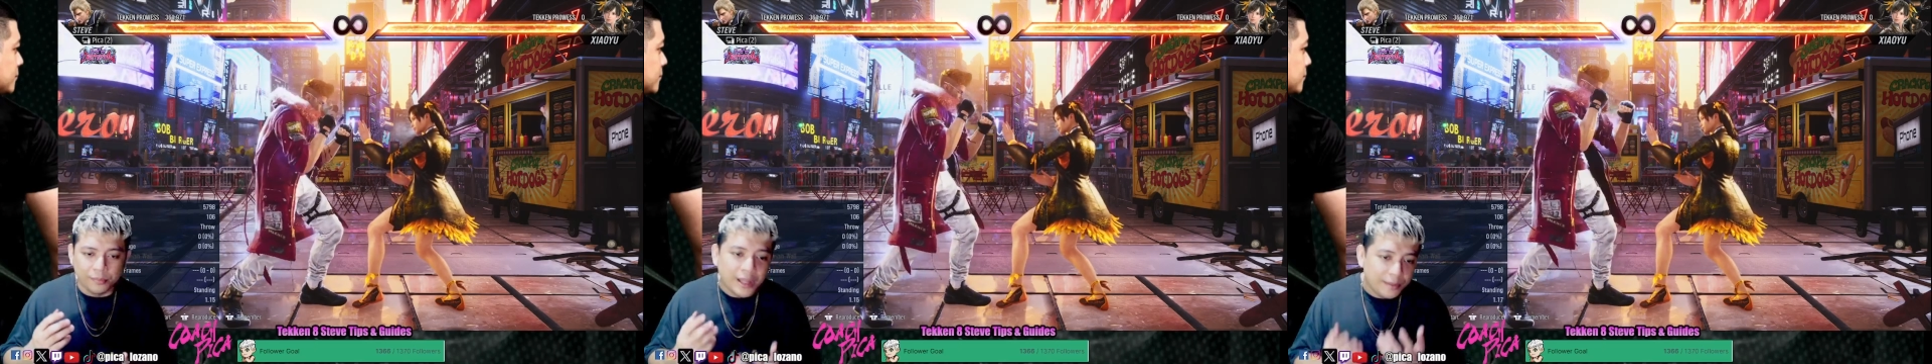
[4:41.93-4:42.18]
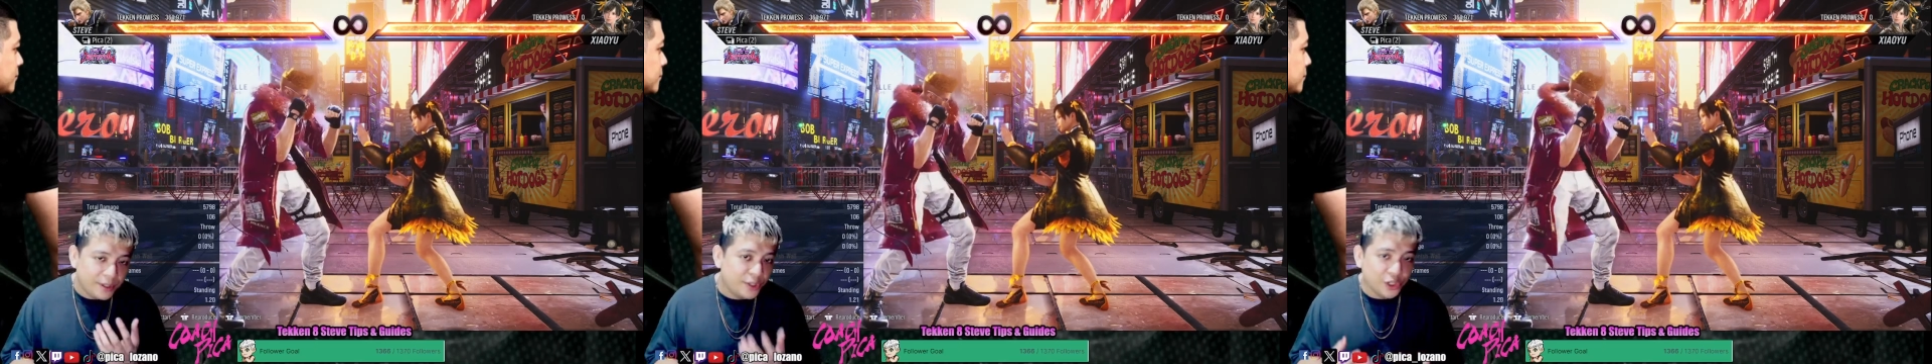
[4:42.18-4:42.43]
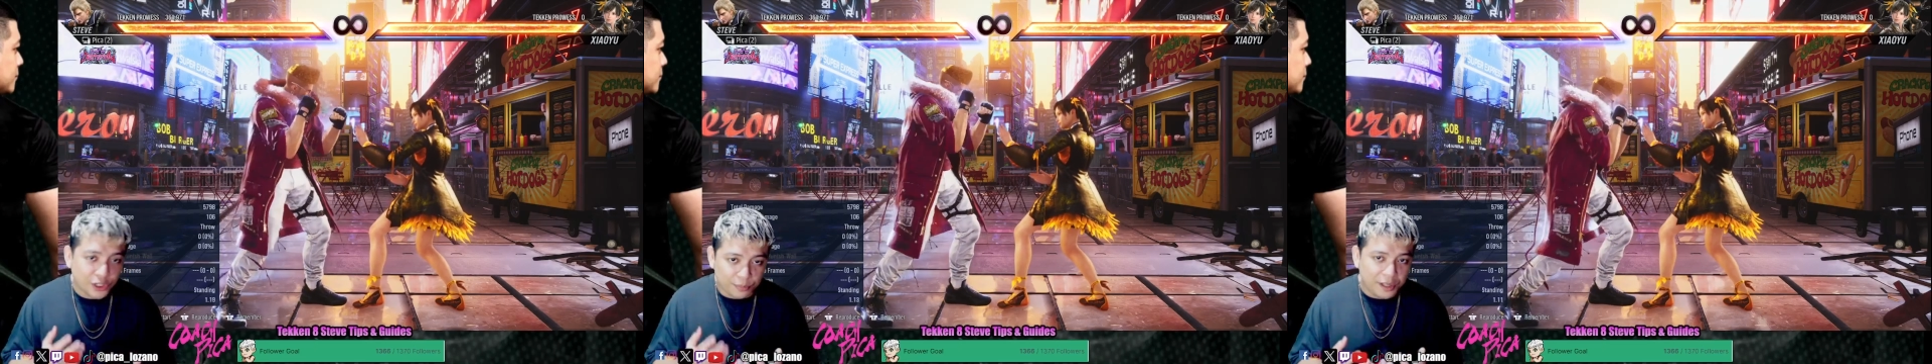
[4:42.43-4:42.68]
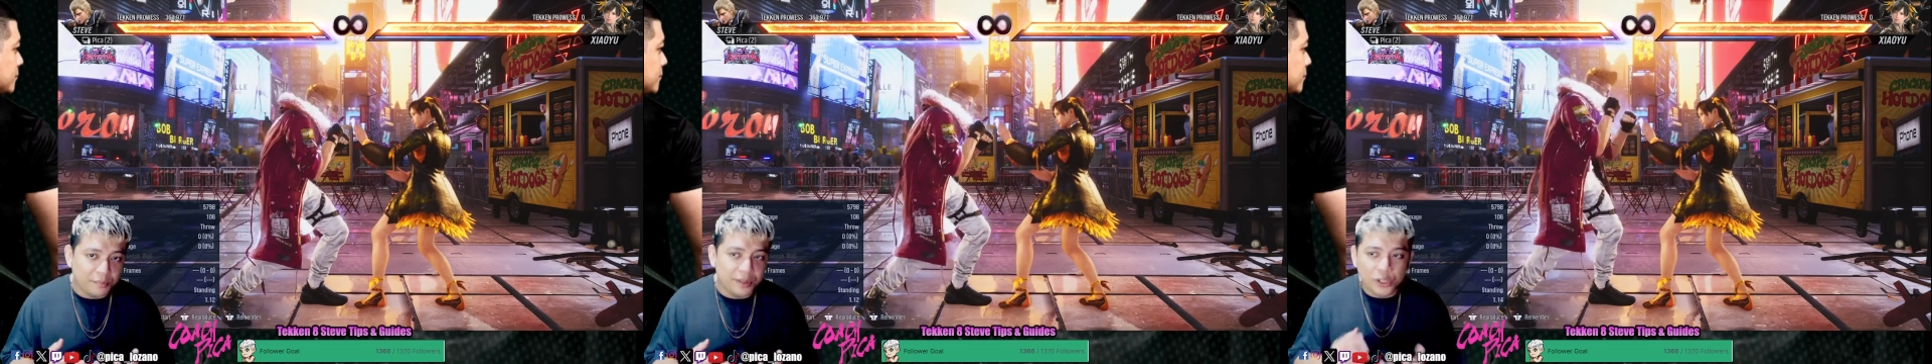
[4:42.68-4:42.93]
maybe, just
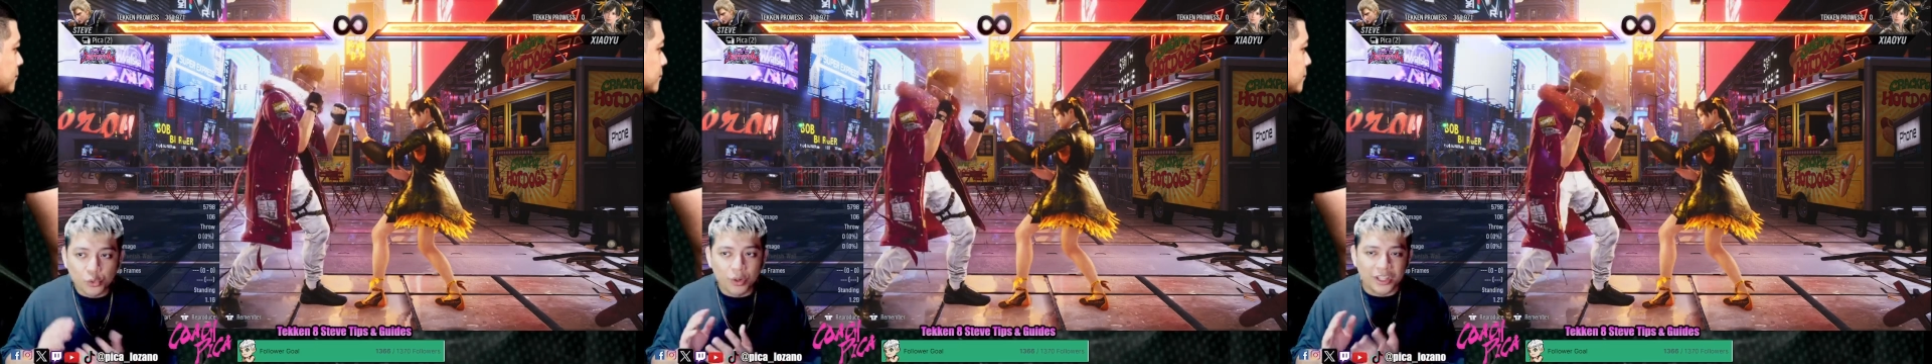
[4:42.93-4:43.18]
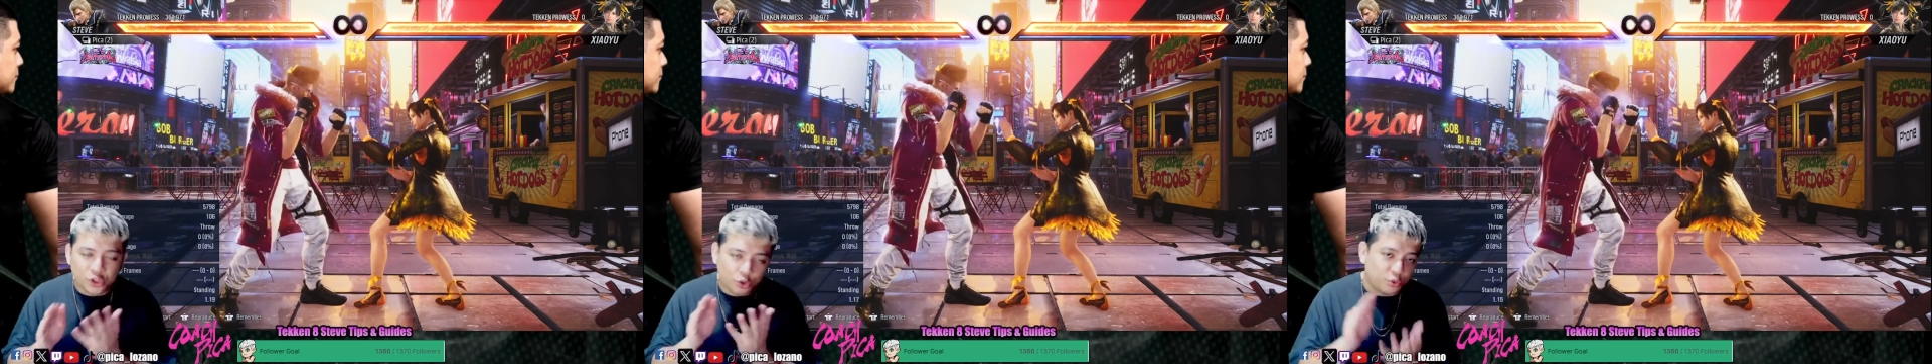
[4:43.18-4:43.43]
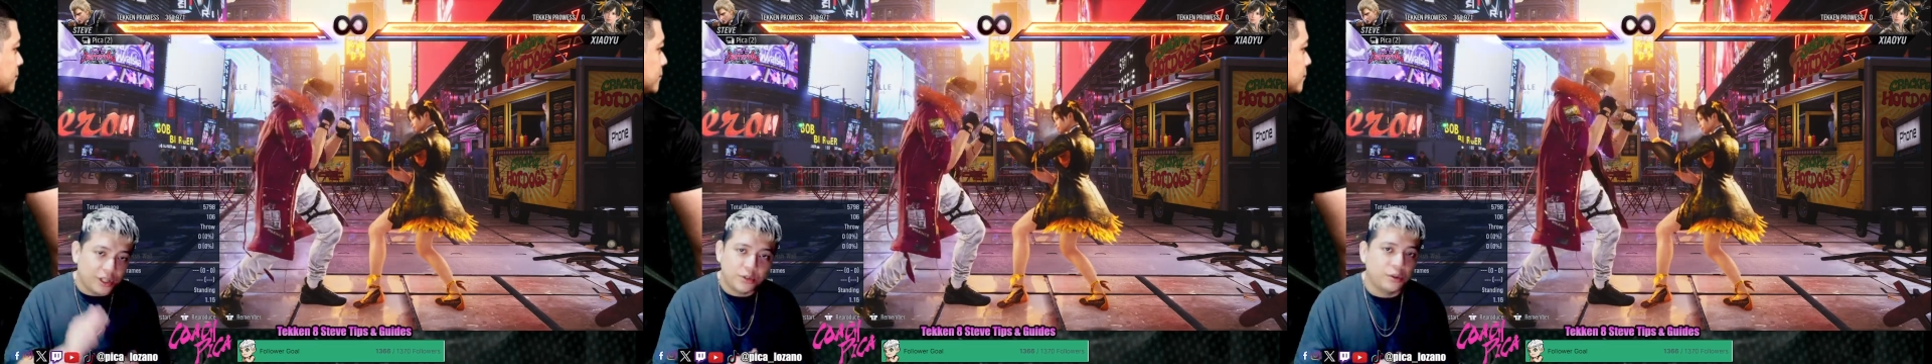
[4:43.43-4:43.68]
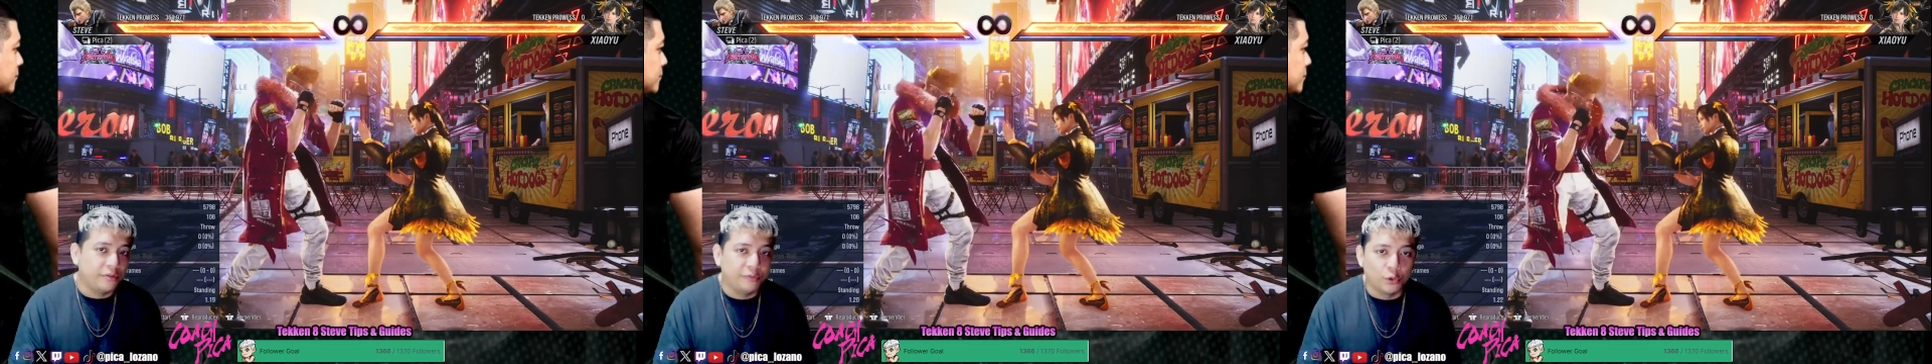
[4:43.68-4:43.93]
maybe, you went straight
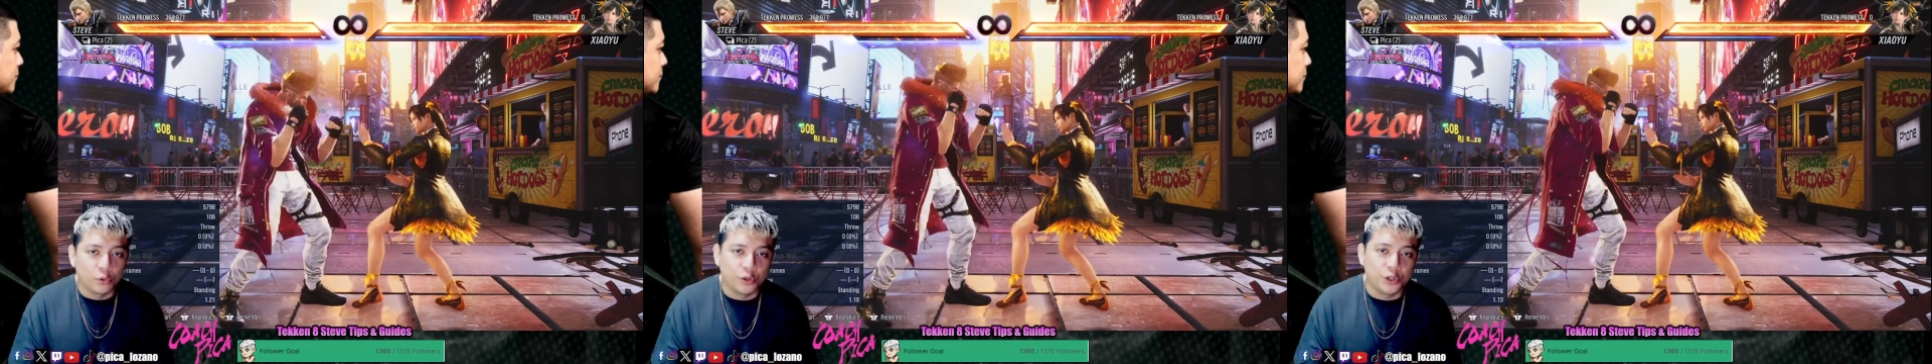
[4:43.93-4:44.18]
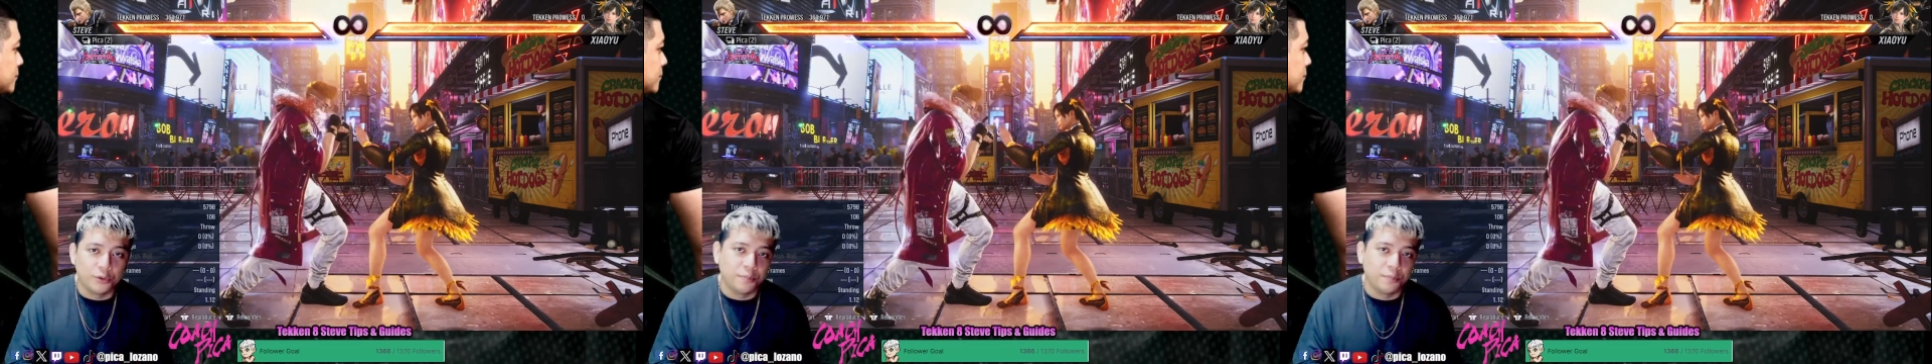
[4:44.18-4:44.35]
to the forward